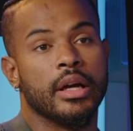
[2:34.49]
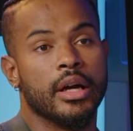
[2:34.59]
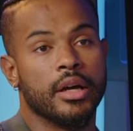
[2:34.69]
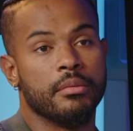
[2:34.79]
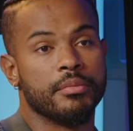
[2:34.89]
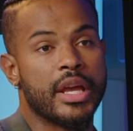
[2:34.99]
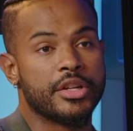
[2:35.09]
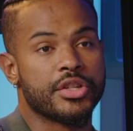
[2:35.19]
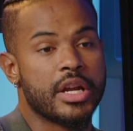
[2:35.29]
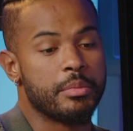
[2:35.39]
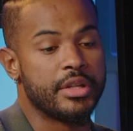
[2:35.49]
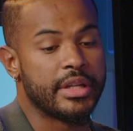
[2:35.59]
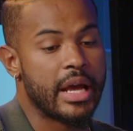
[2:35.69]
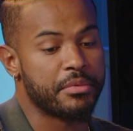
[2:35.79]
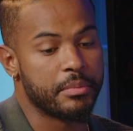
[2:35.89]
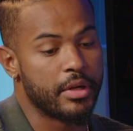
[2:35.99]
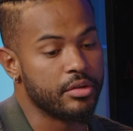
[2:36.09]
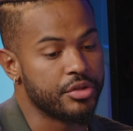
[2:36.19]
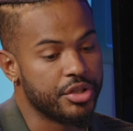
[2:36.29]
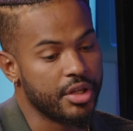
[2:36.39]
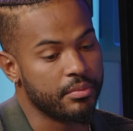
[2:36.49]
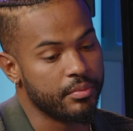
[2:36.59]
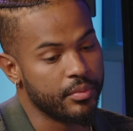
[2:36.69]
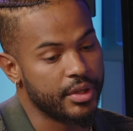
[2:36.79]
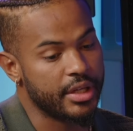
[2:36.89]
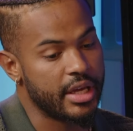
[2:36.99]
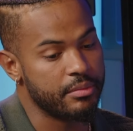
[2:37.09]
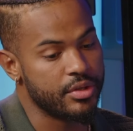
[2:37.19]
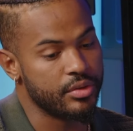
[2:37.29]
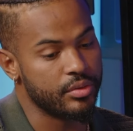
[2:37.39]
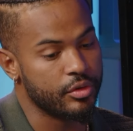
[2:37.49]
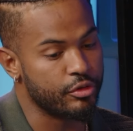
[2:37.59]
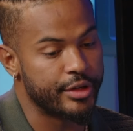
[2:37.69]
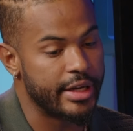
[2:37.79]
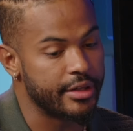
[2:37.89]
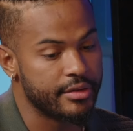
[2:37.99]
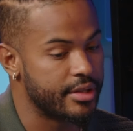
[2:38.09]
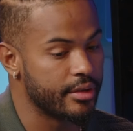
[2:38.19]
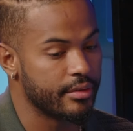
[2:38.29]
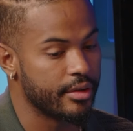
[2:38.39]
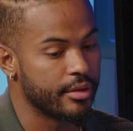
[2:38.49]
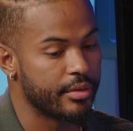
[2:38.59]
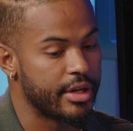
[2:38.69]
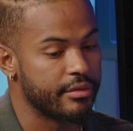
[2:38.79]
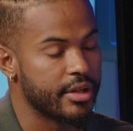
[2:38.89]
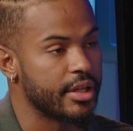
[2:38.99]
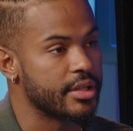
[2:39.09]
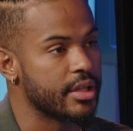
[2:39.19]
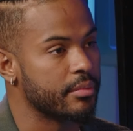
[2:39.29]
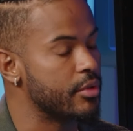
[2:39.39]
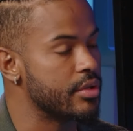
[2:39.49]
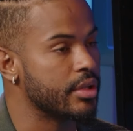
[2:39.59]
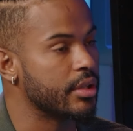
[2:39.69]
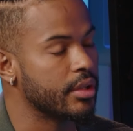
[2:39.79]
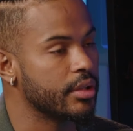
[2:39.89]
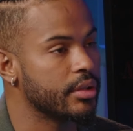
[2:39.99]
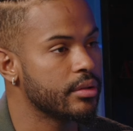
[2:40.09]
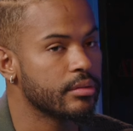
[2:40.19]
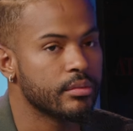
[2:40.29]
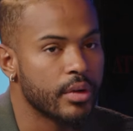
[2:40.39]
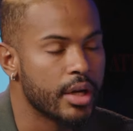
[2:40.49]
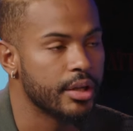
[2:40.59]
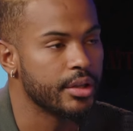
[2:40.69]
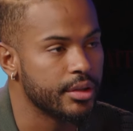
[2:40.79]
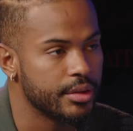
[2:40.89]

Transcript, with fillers: um, yeah, just kind of being the captain of my own ship when it came to creative uh, creative things like music and writing.